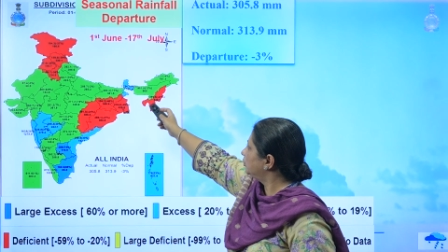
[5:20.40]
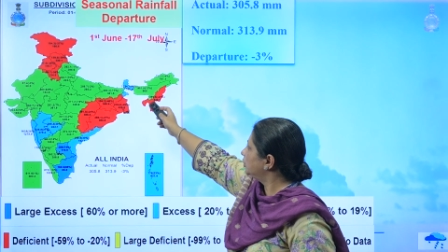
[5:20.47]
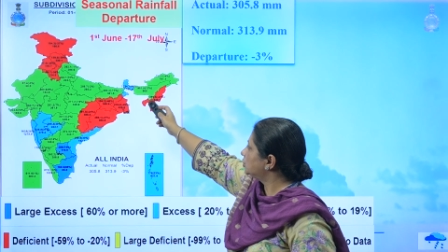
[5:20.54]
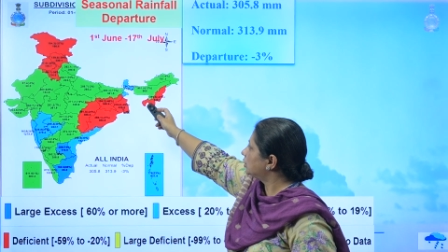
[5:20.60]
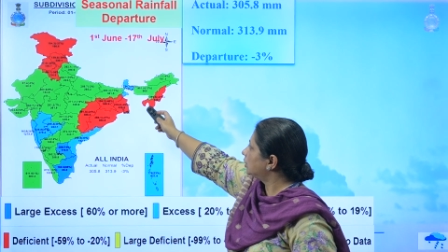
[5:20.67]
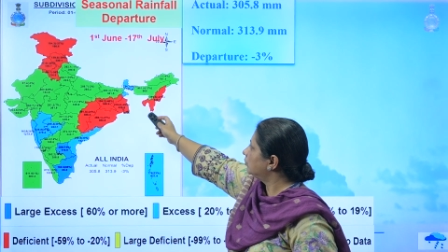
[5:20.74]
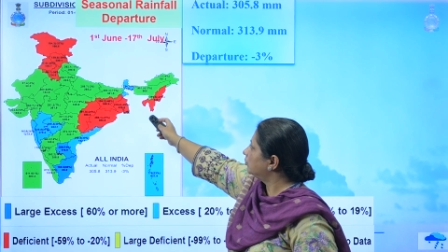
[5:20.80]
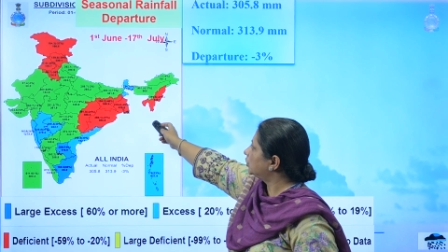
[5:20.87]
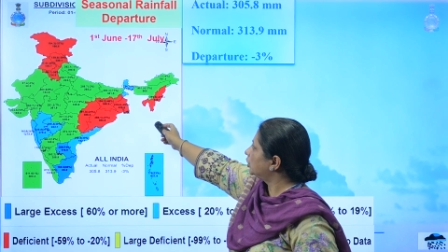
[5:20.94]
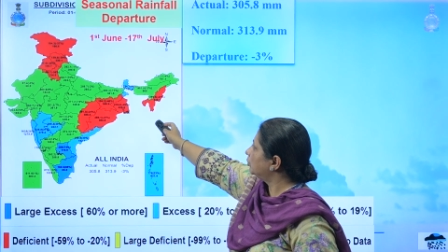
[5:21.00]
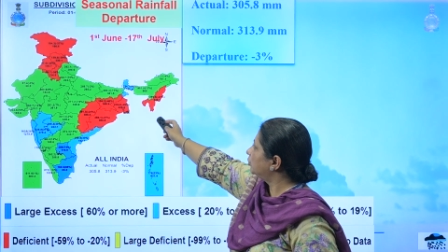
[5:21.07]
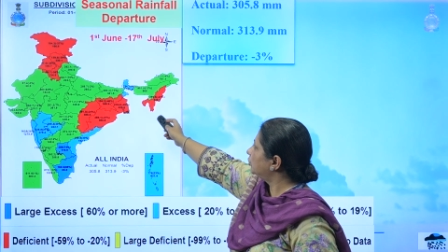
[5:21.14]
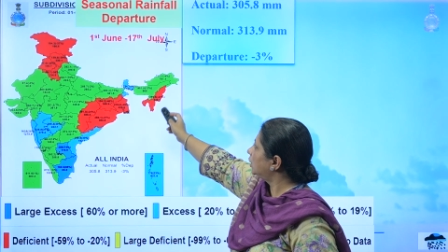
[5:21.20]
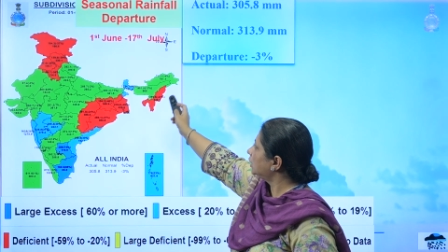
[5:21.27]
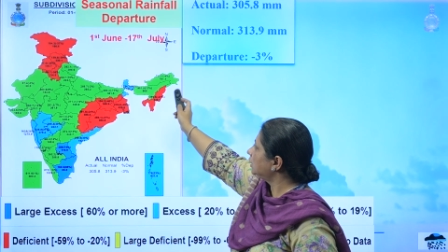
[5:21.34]
Mizoram,
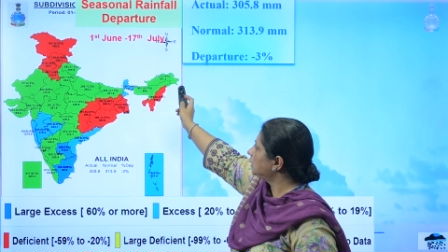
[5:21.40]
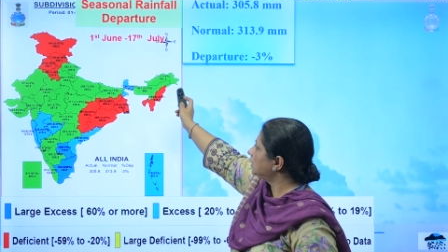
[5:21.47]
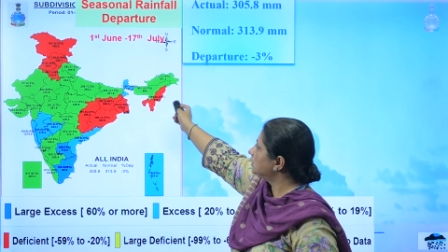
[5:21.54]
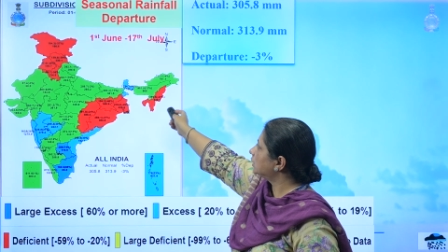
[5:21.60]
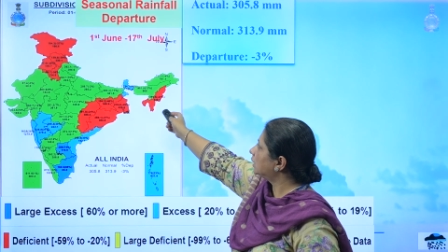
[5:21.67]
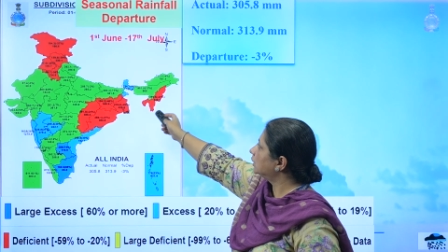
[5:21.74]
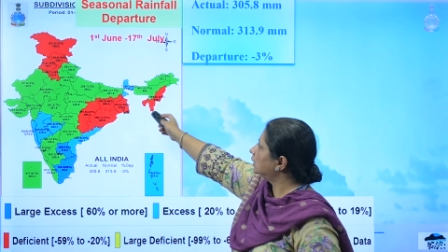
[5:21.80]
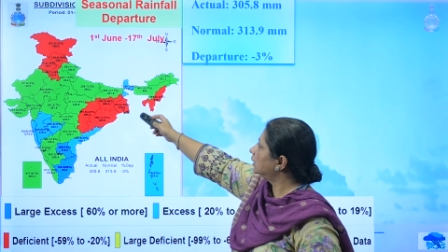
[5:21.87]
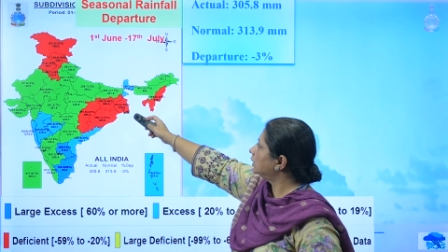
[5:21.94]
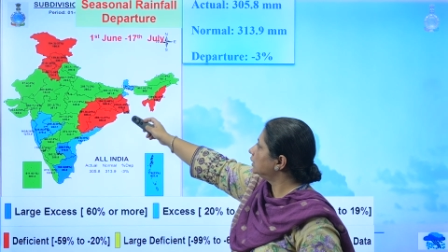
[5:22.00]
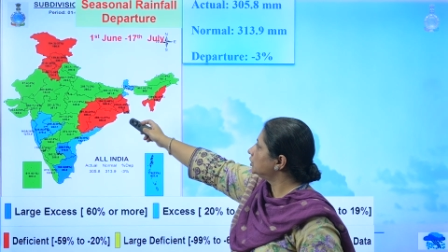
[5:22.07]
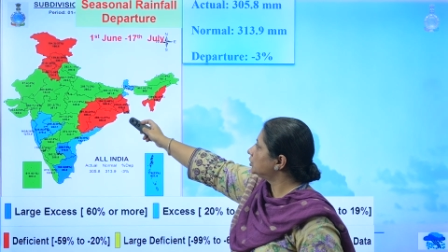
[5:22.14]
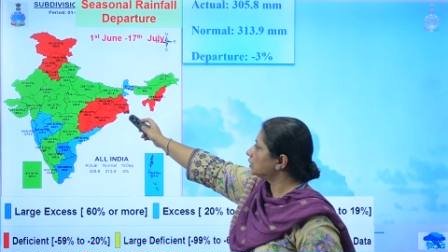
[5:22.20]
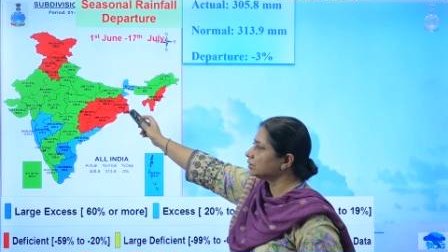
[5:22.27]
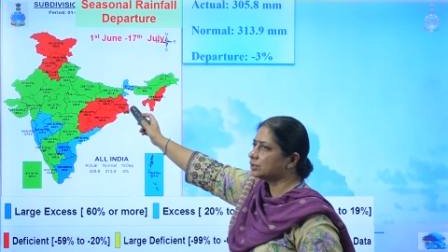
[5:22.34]
Tripura, these are the
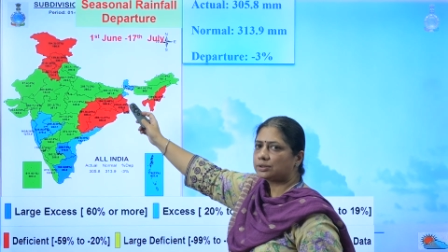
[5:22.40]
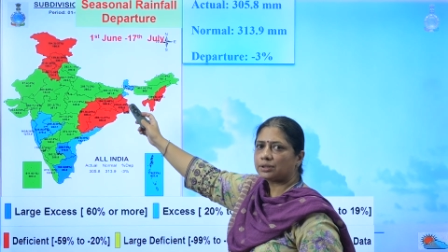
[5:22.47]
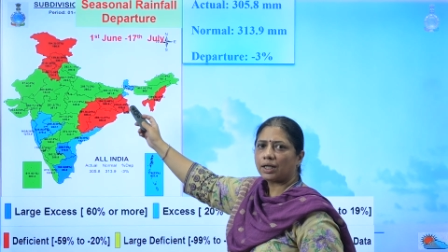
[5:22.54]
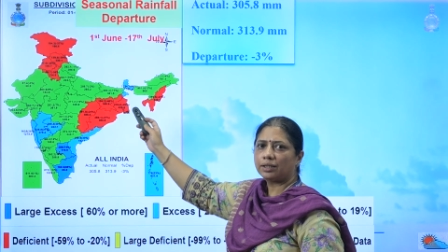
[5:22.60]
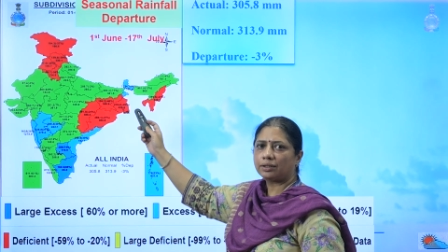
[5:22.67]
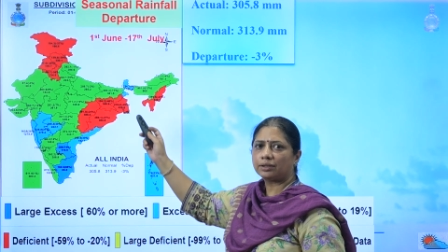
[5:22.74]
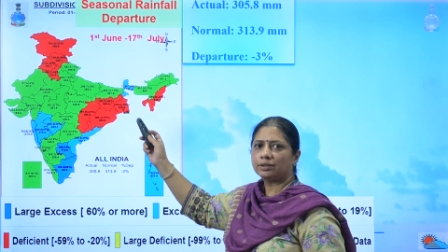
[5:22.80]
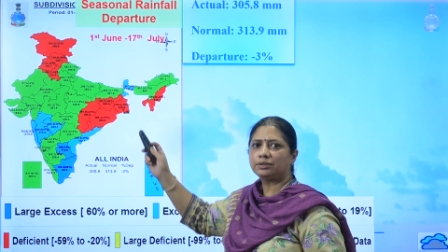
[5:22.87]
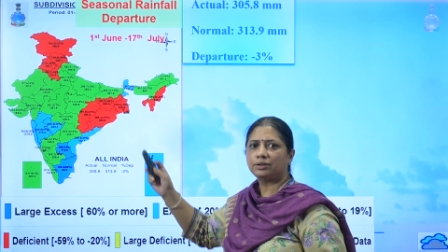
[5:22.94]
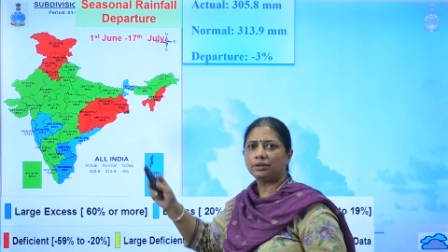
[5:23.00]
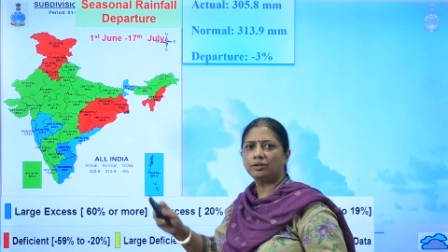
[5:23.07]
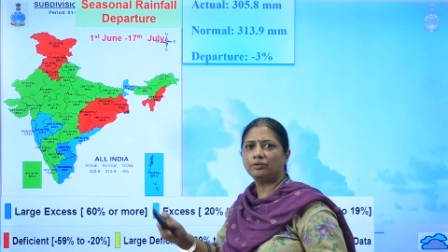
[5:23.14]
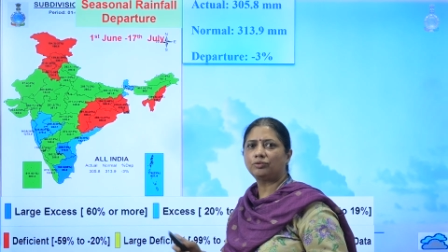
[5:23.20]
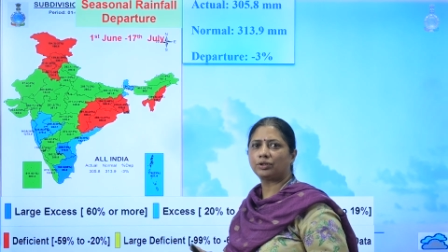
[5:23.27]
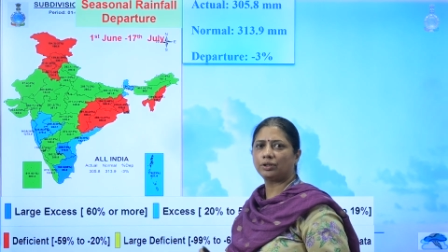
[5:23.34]
regions that
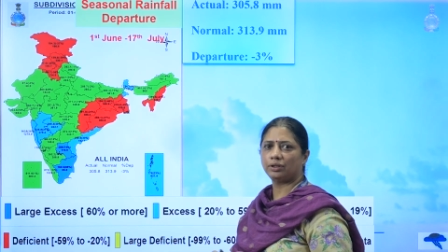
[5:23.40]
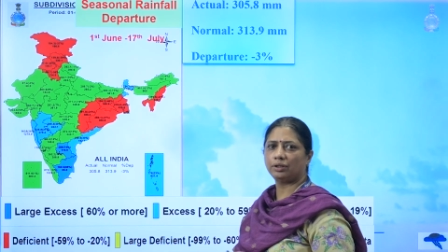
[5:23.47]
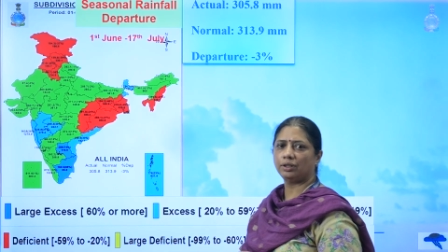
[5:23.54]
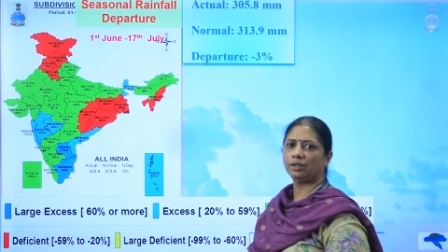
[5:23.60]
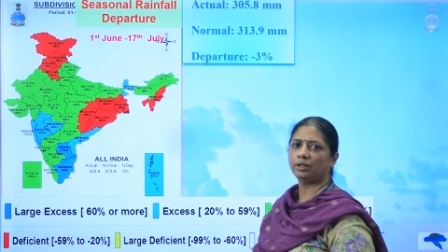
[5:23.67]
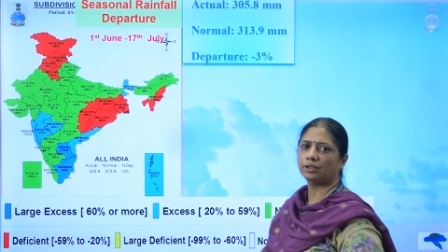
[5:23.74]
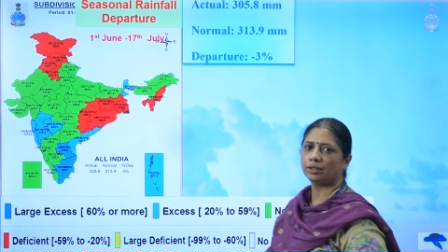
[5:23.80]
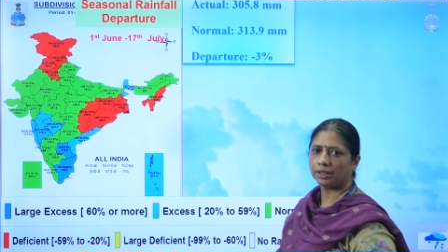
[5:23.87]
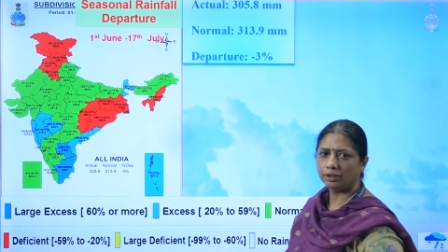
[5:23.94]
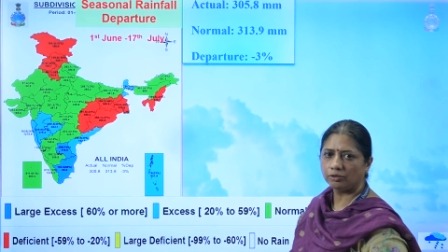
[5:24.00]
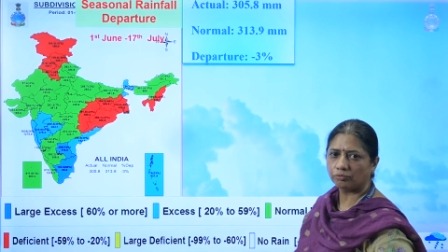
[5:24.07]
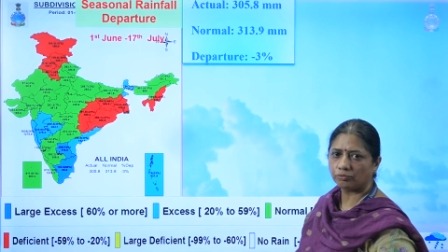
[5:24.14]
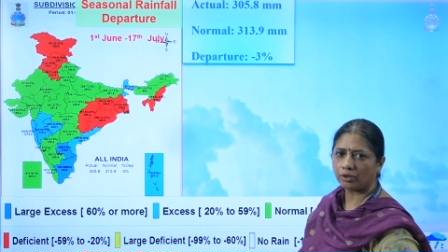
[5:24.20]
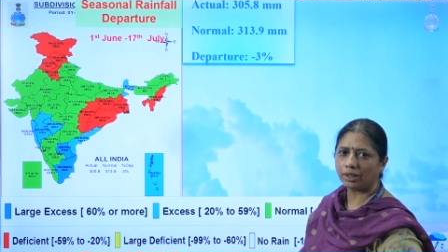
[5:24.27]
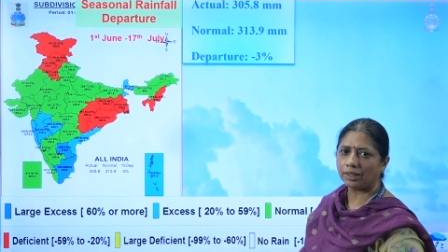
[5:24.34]
received
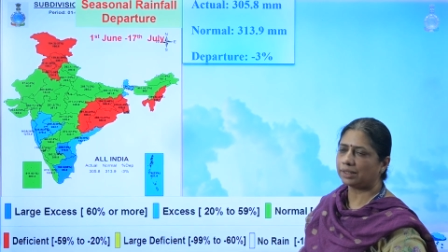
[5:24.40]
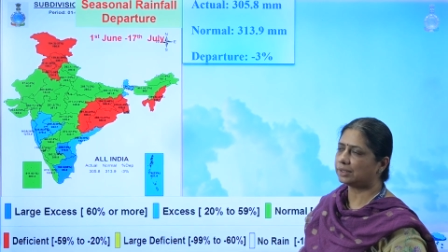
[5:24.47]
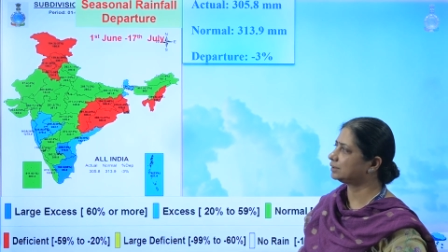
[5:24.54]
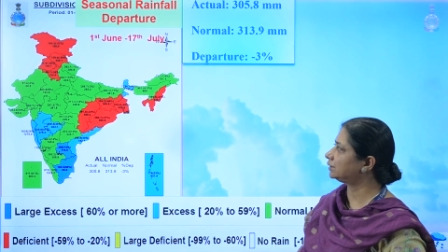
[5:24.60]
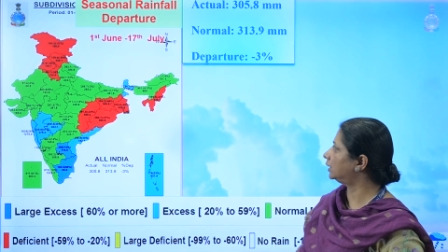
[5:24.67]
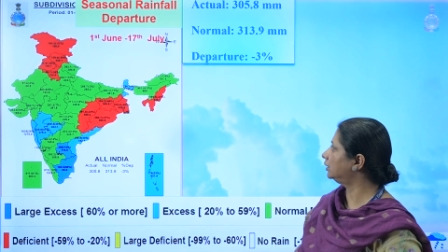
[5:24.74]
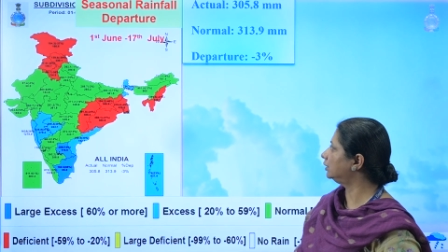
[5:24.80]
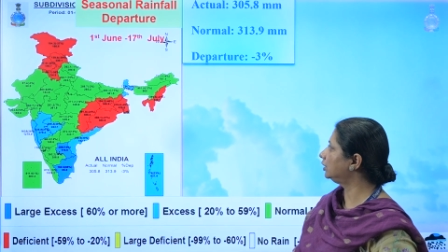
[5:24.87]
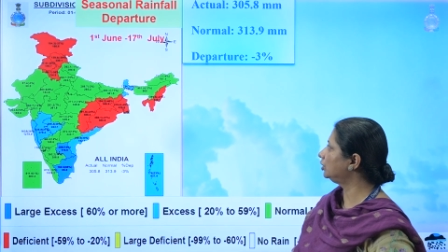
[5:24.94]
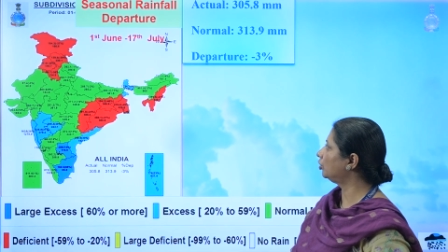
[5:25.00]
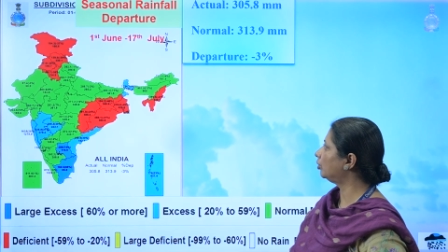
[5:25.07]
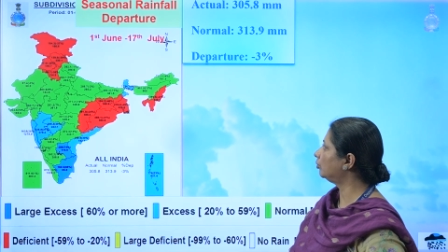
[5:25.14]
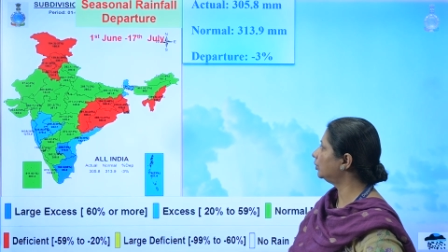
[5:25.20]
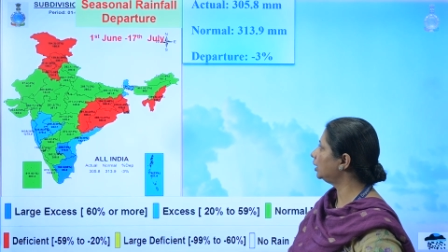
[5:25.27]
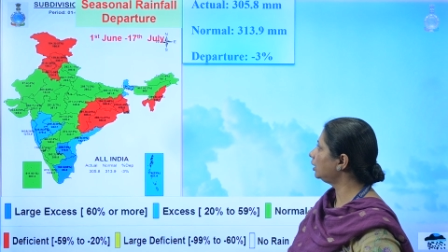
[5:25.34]
rainfall less than the
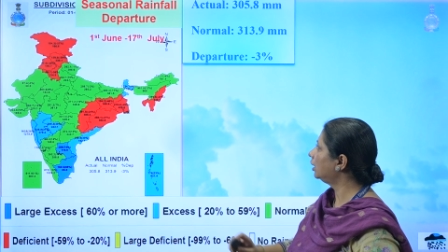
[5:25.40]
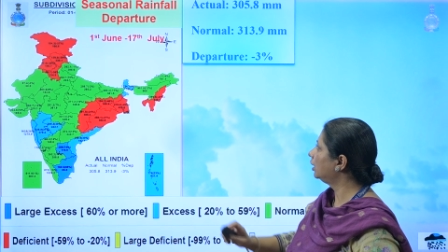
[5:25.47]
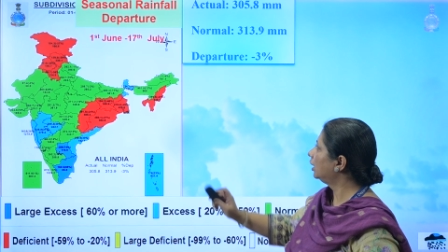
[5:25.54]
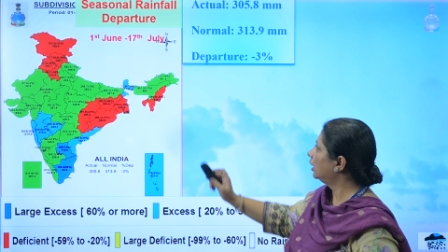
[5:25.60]
normal.